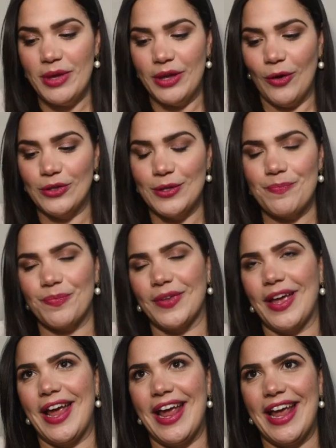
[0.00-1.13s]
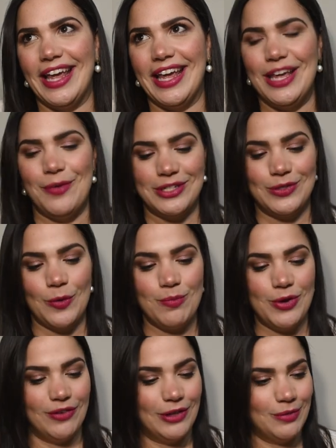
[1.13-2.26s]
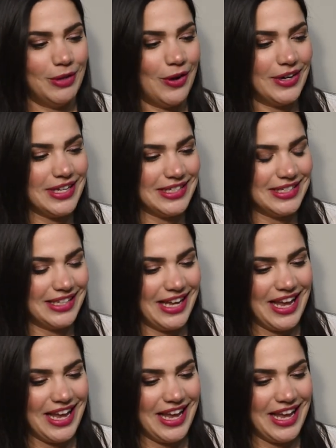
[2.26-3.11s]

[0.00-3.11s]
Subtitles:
because it was so beautiful, to be honest.